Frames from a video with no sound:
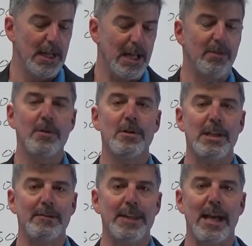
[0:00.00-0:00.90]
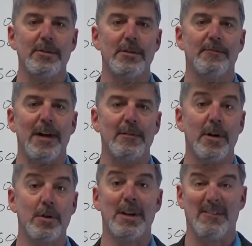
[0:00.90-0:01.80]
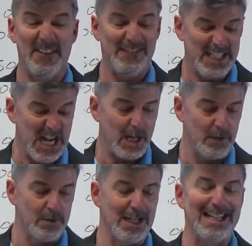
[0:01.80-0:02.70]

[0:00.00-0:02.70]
and thirty-seven thousand five hundred fifty dollars